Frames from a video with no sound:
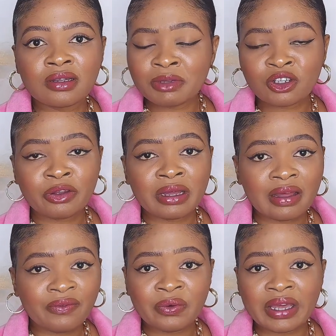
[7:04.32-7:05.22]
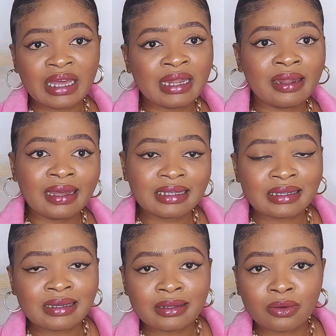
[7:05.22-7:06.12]
Always make sure you have your hair
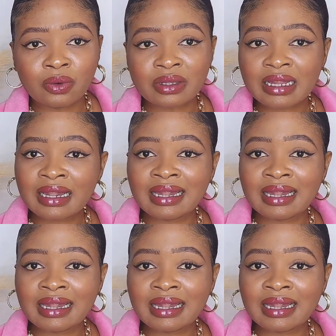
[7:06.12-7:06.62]
nicely done,